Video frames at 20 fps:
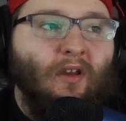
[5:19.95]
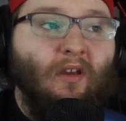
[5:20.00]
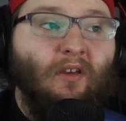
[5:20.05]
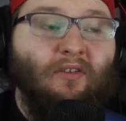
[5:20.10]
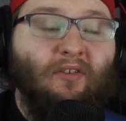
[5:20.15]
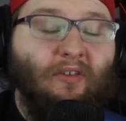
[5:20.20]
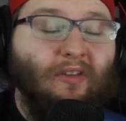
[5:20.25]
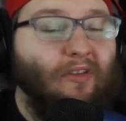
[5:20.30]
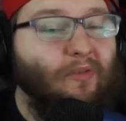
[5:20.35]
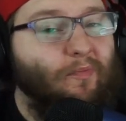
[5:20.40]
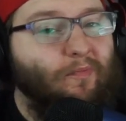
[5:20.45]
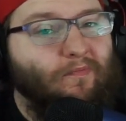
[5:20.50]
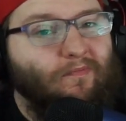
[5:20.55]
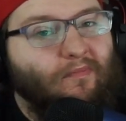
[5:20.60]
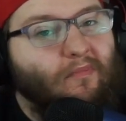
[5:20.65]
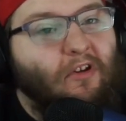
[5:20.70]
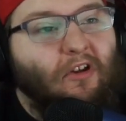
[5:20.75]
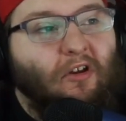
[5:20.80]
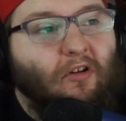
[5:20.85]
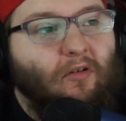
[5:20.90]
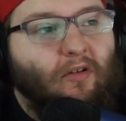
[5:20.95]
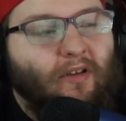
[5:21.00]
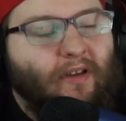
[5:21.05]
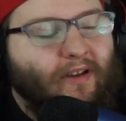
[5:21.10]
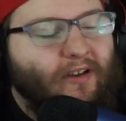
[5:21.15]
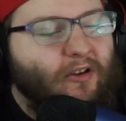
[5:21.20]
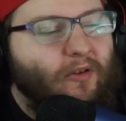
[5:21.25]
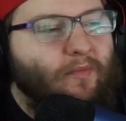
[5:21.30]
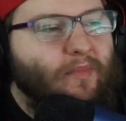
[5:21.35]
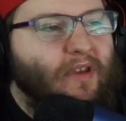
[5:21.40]
so that's you know that
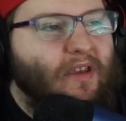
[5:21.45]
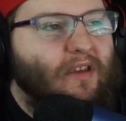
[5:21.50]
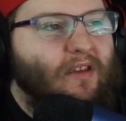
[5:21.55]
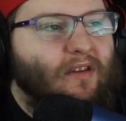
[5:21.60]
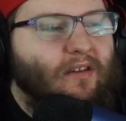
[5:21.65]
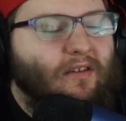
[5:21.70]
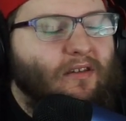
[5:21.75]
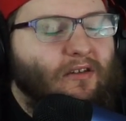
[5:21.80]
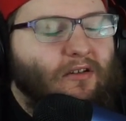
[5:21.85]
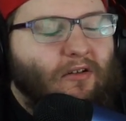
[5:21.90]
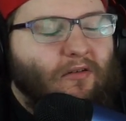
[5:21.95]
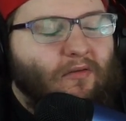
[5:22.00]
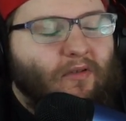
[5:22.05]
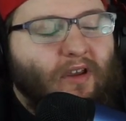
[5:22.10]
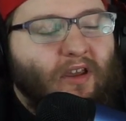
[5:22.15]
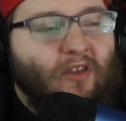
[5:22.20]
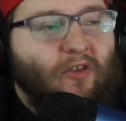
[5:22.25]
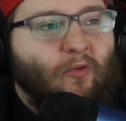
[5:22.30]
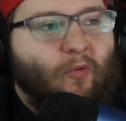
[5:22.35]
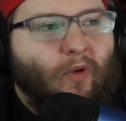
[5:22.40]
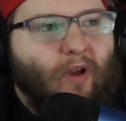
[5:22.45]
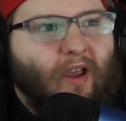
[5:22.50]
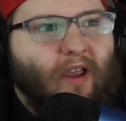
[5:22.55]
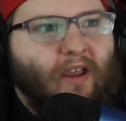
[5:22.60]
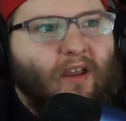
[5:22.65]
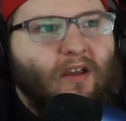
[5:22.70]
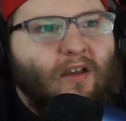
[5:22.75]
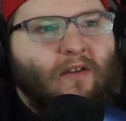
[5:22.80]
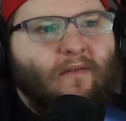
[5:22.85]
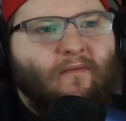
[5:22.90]
could be you know either way
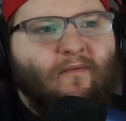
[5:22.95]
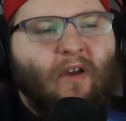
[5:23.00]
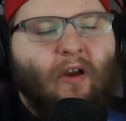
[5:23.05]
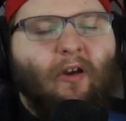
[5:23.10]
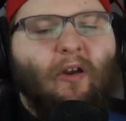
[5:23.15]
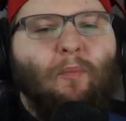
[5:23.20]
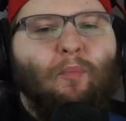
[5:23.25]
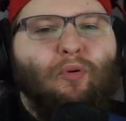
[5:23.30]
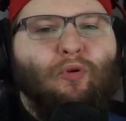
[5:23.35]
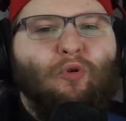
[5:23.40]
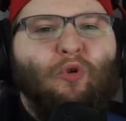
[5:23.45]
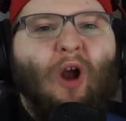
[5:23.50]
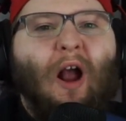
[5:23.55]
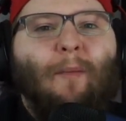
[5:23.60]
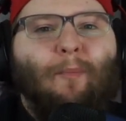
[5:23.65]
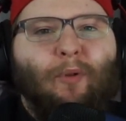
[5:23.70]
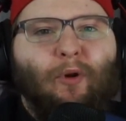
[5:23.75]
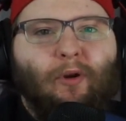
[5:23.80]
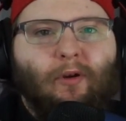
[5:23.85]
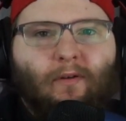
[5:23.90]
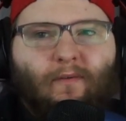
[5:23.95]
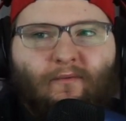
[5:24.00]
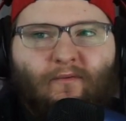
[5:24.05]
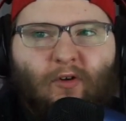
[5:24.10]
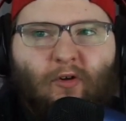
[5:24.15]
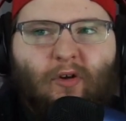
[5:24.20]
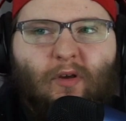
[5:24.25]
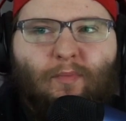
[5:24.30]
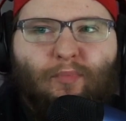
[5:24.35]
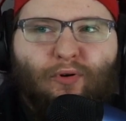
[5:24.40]
very proper
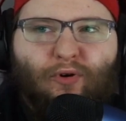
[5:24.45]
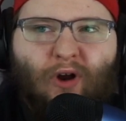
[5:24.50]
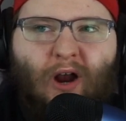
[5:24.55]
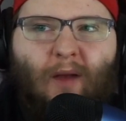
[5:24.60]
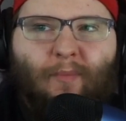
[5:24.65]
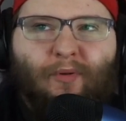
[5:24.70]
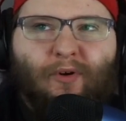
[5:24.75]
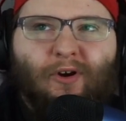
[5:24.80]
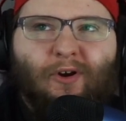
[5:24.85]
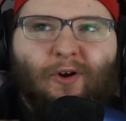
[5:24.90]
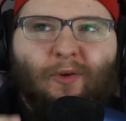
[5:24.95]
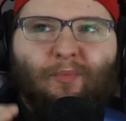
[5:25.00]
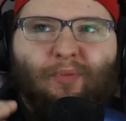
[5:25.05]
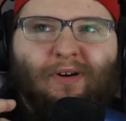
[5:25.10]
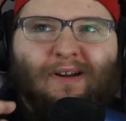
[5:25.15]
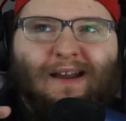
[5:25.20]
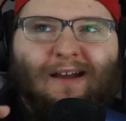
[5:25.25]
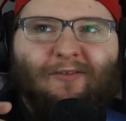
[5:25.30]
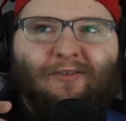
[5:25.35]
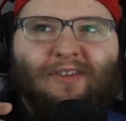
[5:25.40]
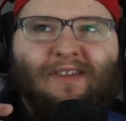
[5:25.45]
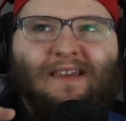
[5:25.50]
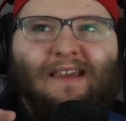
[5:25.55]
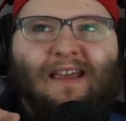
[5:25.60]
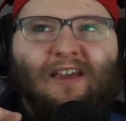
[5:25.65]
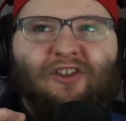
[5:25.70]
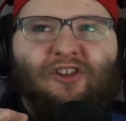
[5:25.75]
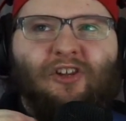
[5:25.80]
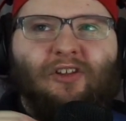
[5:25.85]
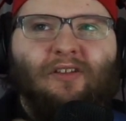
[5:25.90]
very proper
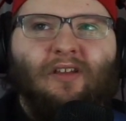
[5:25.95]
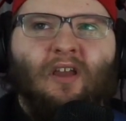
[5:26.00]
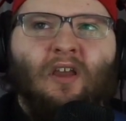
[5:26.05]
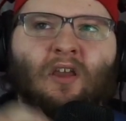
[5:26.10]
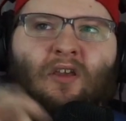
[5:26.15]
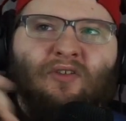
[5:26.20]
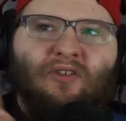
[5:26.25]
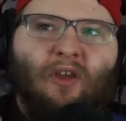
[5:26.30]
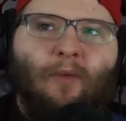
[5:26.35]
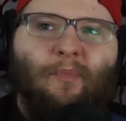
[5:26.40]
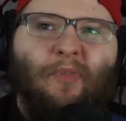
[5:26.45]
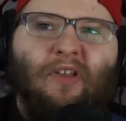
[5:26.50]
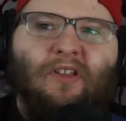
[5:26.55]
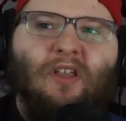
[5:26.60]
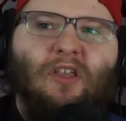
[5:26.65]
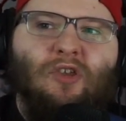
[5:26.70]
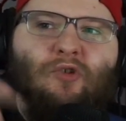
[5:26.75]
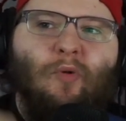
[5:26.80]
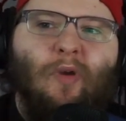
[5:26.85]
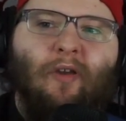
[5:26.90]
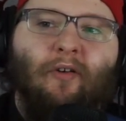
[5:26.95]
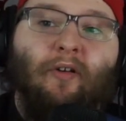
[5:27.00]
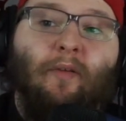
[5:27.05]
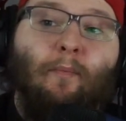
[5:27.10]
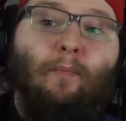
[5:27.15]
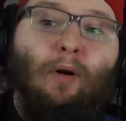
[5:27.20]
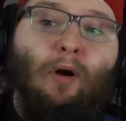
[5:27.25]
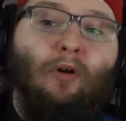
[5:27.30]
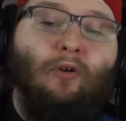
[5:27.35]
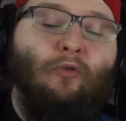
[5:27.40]
pronunciation something that you hear in
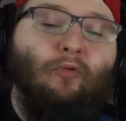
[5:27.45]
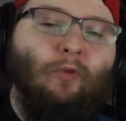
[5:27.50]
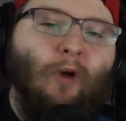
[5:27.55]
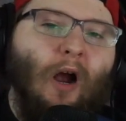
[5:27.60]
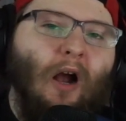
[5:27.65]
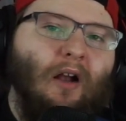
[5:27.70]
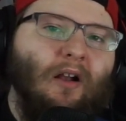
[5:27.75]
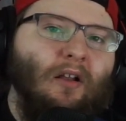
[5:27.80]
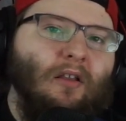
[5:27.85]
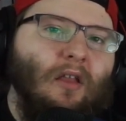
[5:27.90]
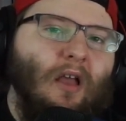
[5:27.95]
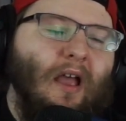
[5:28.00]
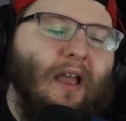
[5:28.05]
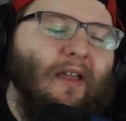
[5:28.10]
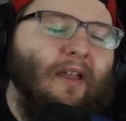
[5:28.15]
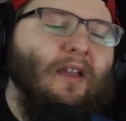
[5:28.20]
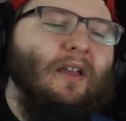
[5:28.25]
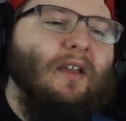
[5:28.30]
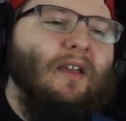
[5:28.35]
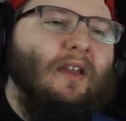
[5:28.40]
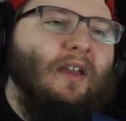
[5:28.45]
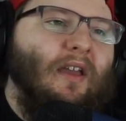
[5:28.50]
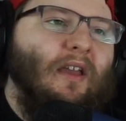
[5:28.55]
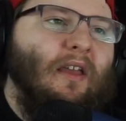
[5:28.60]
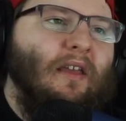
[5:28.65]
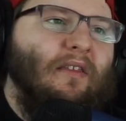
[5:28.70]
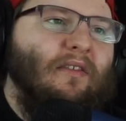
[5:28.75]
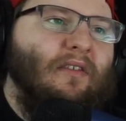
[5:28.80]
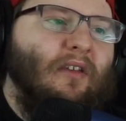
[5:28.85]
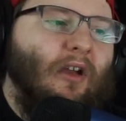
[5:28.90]
punk rock a lot
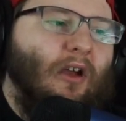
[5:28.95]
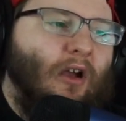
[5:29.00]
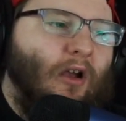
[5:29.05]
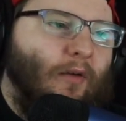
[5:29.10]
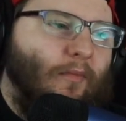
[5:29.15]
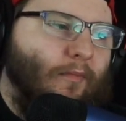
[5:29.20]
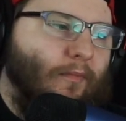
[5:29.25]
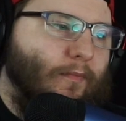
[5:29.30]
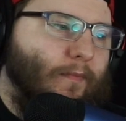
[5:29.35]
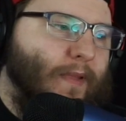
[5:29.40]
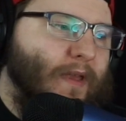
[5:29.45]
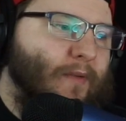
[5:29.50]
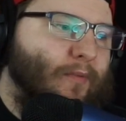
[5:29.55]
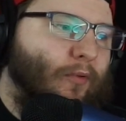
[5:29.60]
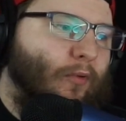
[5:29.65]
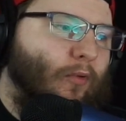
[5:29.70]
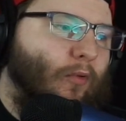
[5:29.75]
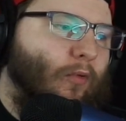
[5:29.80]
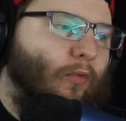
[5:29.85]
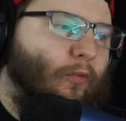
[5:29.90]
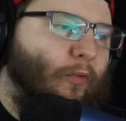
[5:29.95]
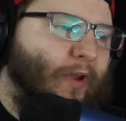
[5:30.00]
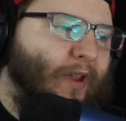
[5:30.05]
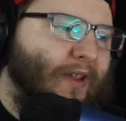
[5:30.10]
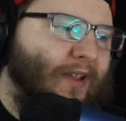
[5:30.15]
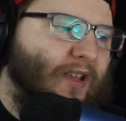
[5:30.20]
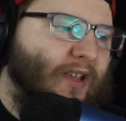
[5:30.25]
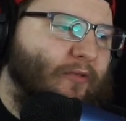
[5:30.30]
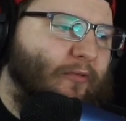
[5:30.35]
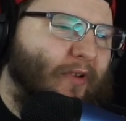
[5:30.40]
is um people
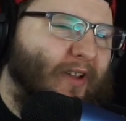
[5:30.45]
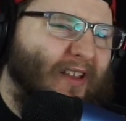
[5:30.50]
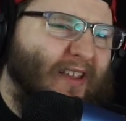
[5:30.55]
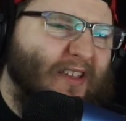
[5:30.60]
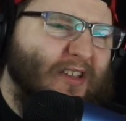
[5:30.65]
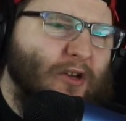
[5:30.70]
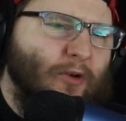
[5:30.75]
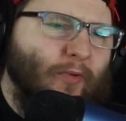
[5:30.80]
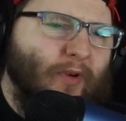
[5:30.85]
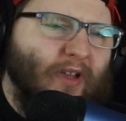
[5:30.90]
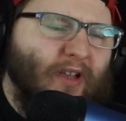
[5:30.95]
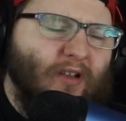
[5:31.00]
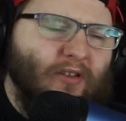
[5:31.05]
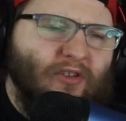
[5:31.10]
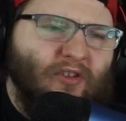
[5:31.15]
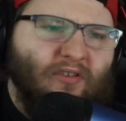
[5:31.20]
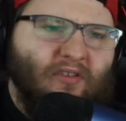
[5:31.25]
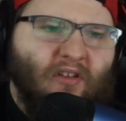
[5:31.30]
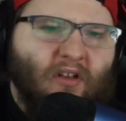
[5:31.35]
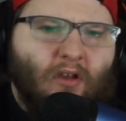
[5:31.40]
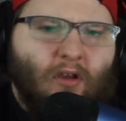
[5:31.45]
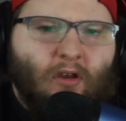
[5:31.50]
really really going just